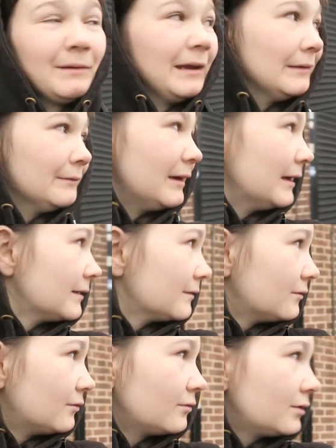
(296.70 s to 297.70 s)
but anyway,
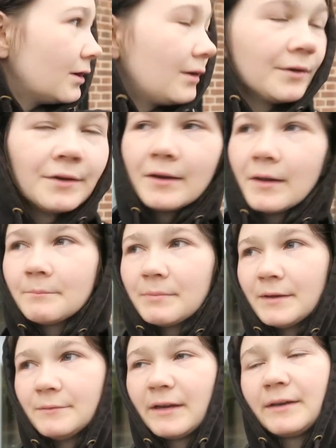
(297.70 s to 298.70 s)
oh, but
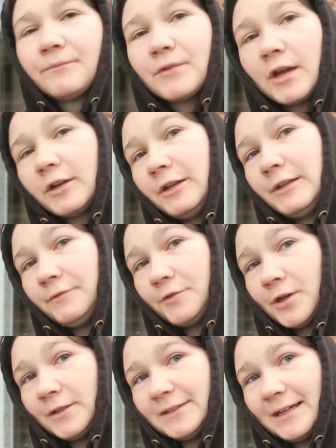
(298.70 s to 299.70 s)
anyway, I'm gonna leave you
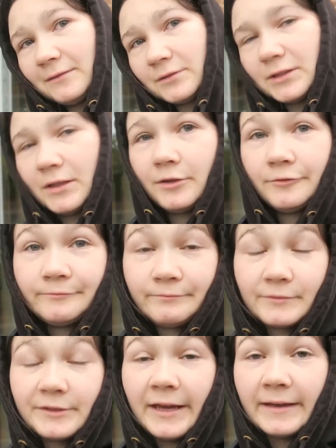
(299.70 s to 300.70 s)
guys now, so
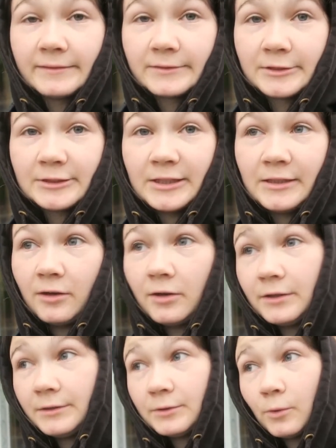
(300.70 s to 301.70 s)
yeah, see you
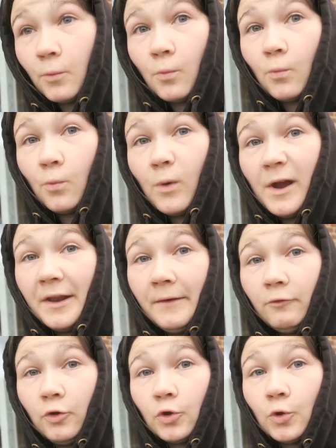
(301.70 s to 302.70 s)
guys
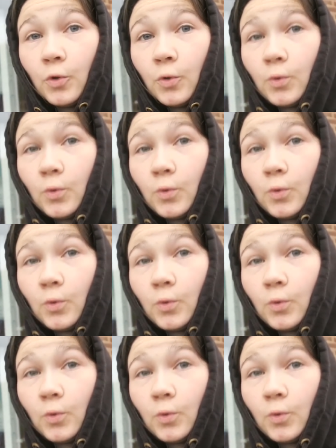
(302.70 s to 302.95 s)
whenever.